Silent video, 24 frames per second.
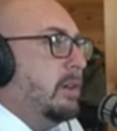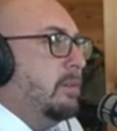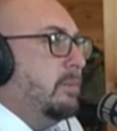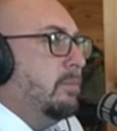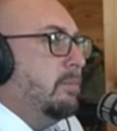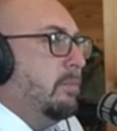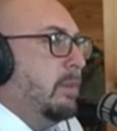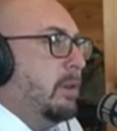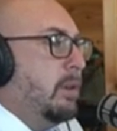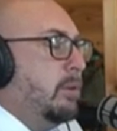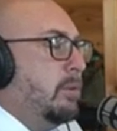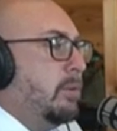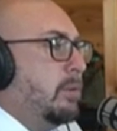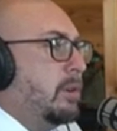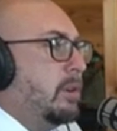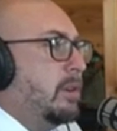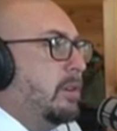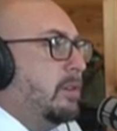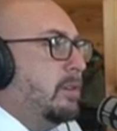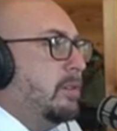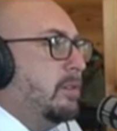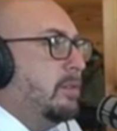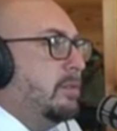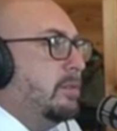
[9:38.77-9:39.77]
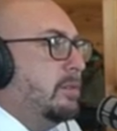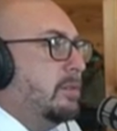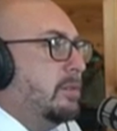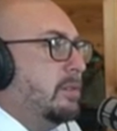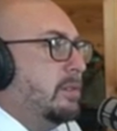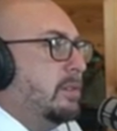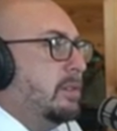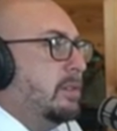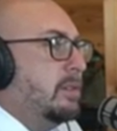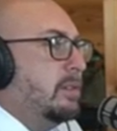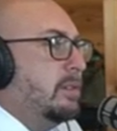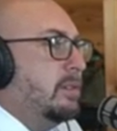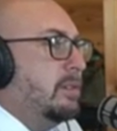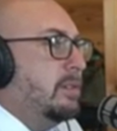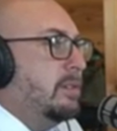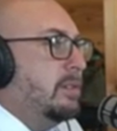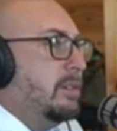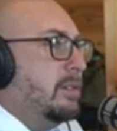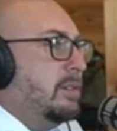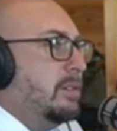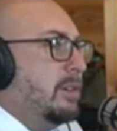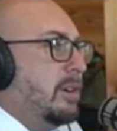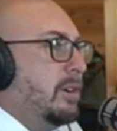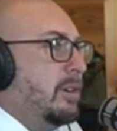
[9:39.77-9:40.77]
milk to
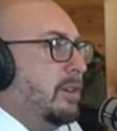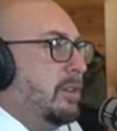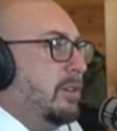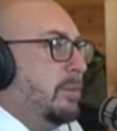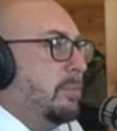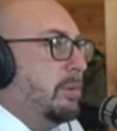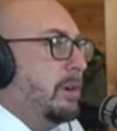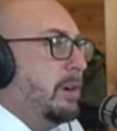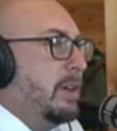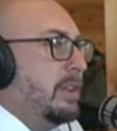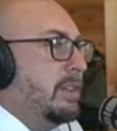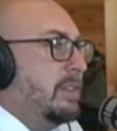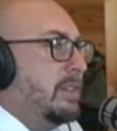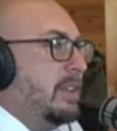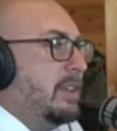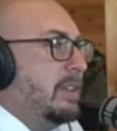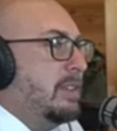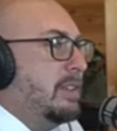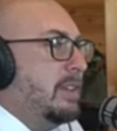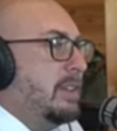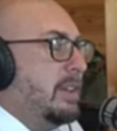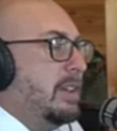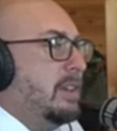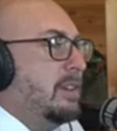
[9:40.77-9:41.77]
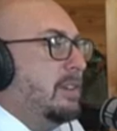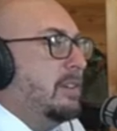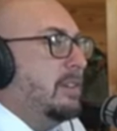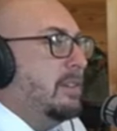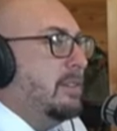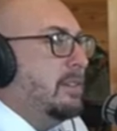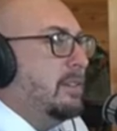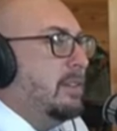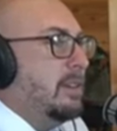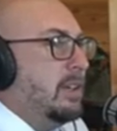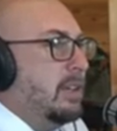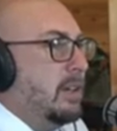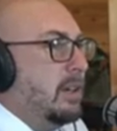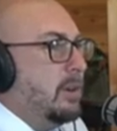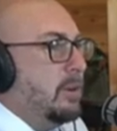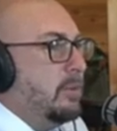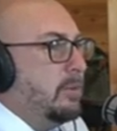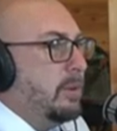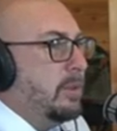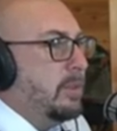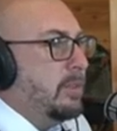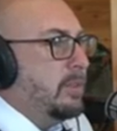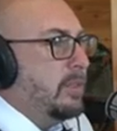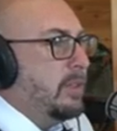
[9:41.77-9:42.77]
turn the process in,
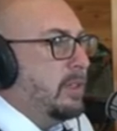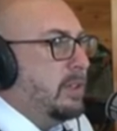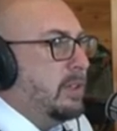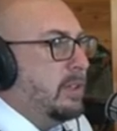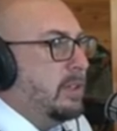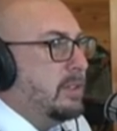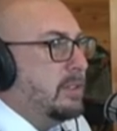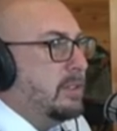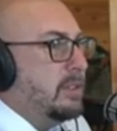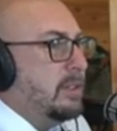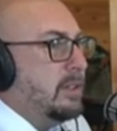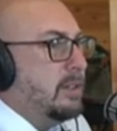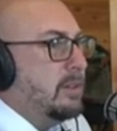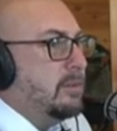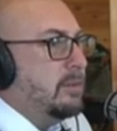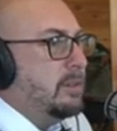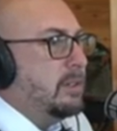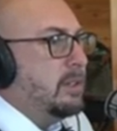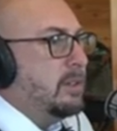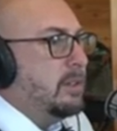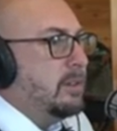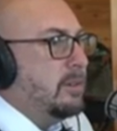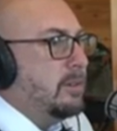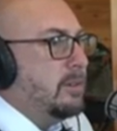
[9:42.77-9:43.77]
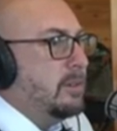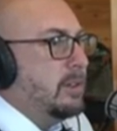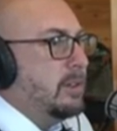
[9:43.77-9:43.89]
with CO2.